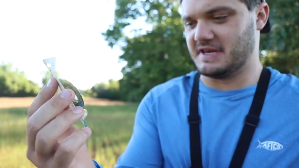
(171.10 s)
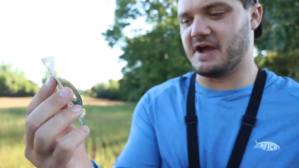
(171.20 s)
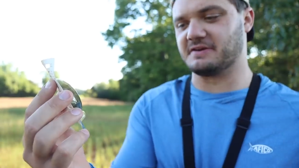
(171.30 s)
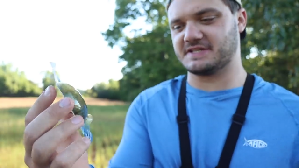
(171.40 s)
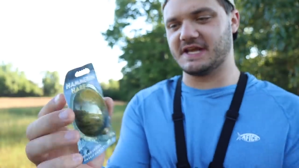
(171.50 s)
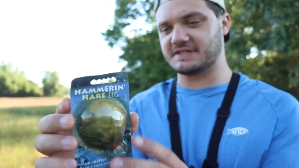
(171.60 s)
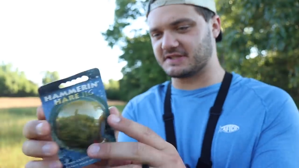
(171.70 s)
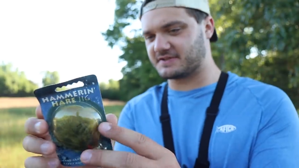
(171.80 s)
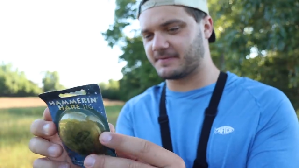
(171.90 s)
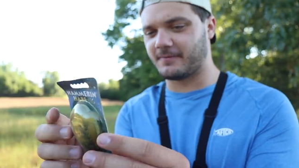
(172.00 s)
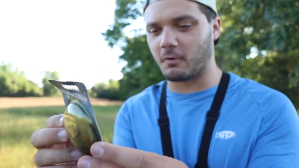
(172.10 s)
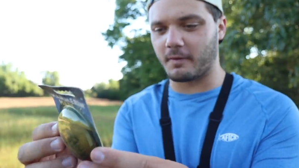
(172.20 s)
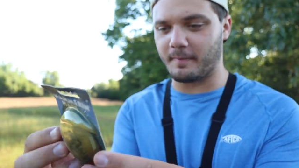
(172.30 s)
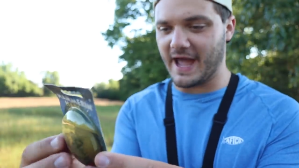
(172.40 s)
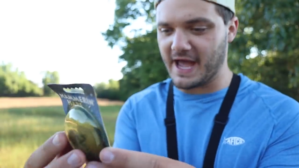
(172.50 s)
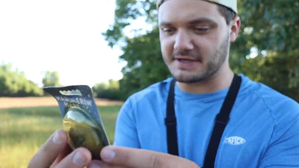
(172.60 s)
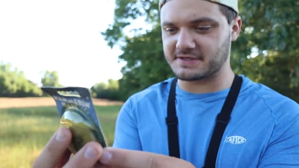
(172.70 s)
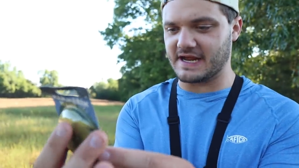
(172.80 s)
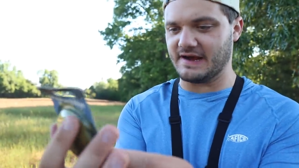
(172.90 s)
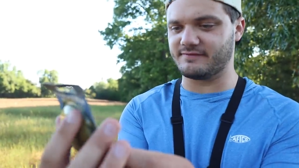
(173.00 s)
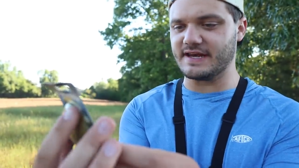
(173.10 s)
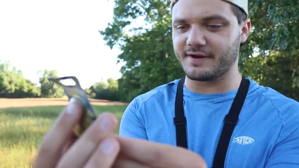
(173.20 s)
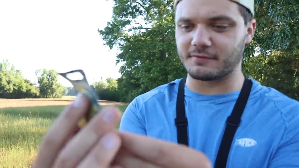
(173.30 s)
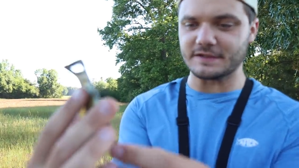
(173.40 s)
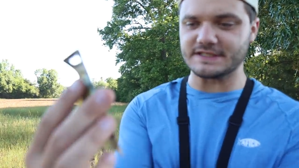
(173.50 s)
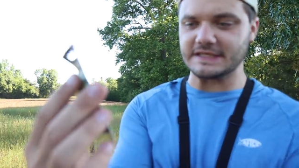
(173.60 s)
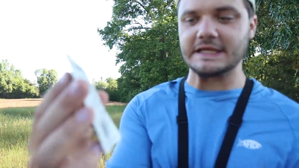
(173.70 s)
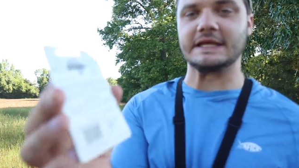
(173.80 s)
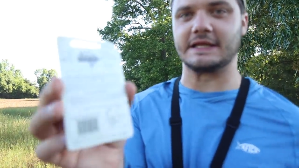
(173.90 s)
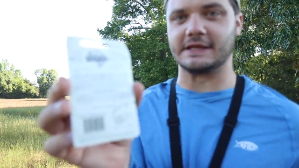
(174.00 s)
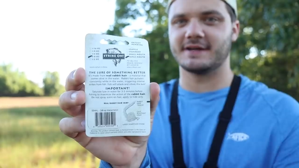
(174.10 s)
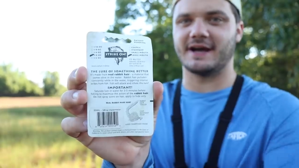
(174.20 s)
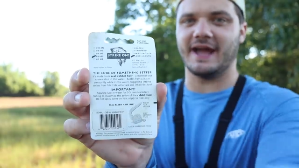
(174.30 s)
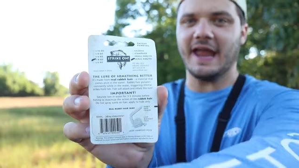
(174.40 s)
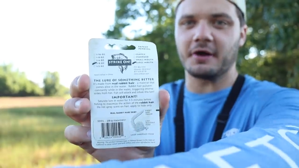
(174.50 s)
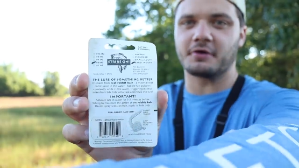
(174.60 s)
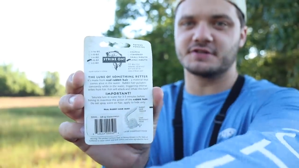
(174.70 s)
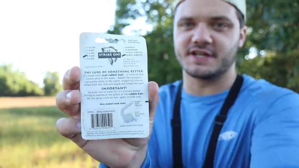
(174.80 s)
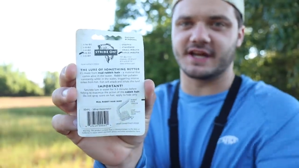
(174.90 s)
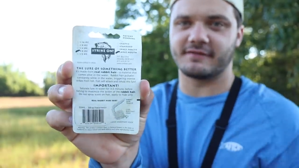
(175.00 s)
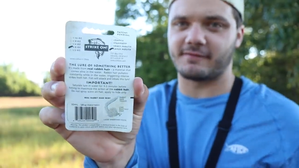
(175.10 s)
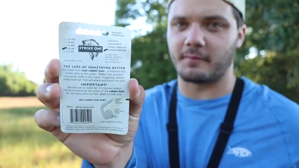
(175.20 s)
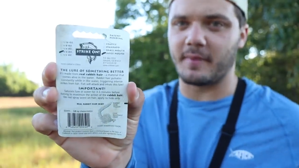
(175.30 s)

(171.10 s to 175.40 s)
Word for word: Now it says it's for bass. I've never seen a hair jig for